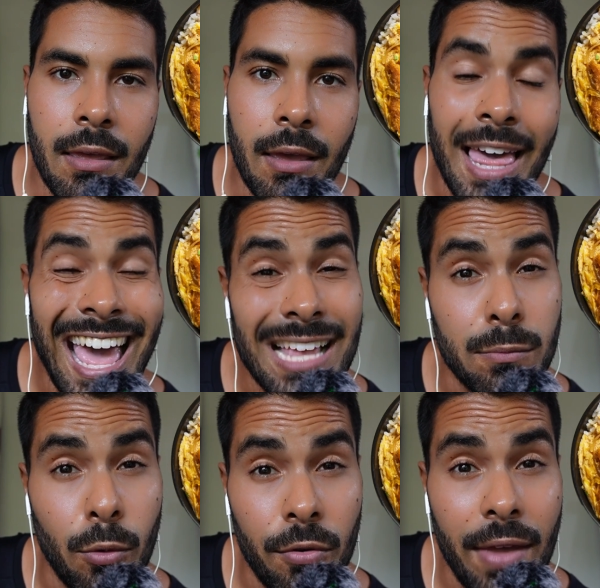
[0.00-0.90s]
that
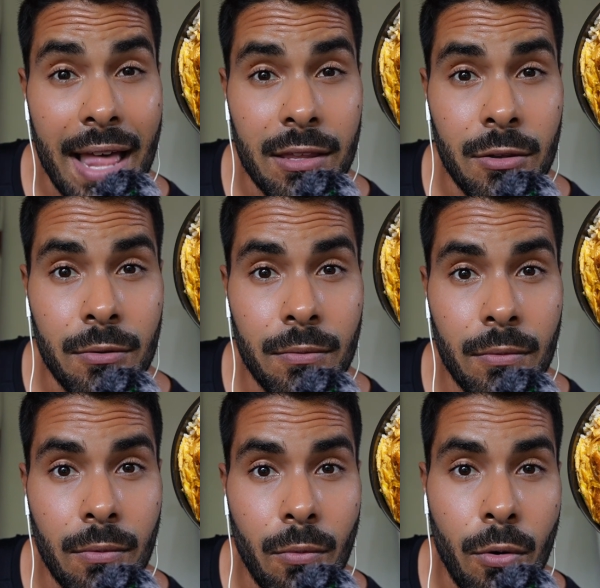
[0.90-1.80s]
has more value.
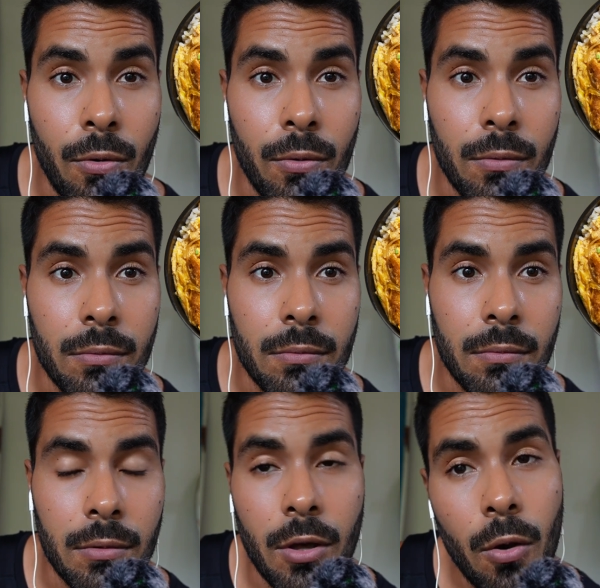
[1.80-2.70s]
Well,
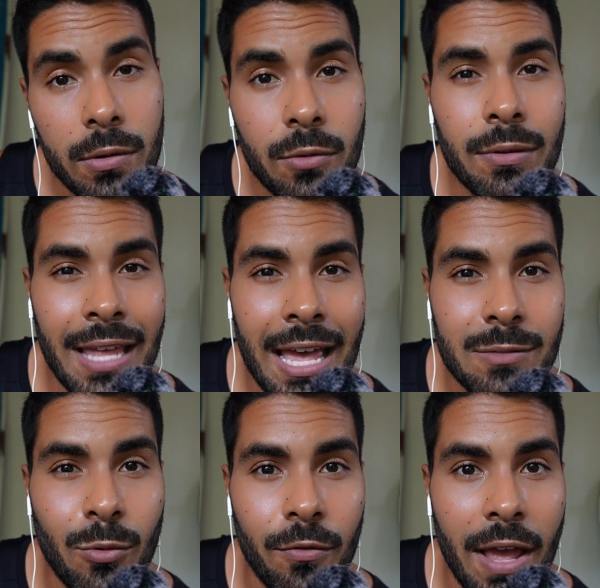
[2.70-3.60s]
go with the one that
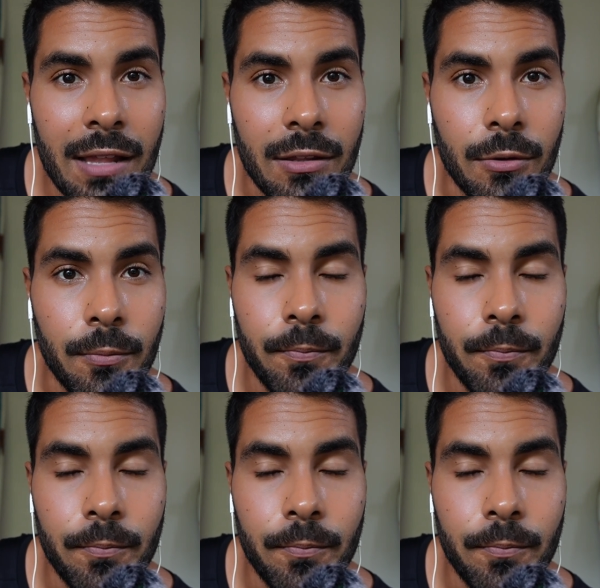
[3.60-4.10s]
has more value.